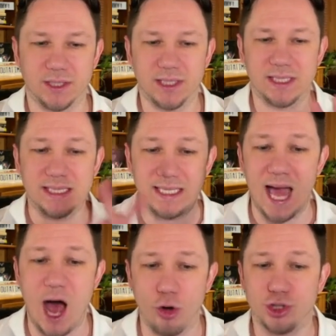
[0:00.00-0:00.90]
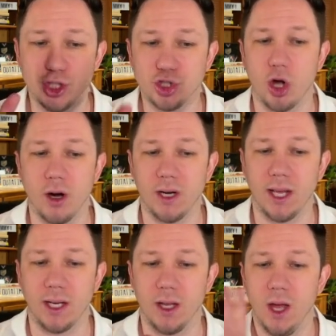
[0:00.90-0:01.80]
This is now
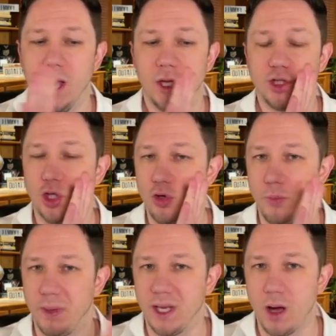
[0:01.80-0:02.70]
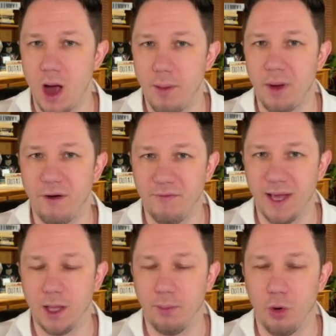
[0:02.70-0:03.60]
starting to become
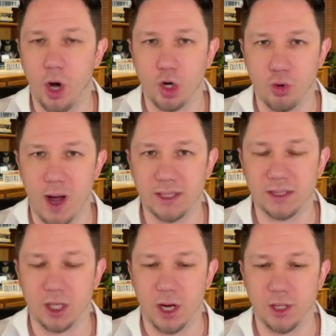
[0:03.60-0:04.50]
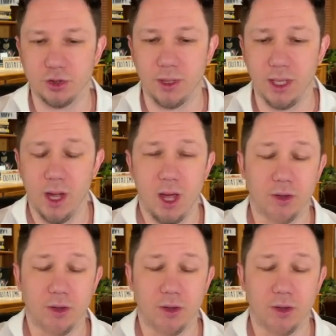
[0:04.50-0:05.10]
available across the country.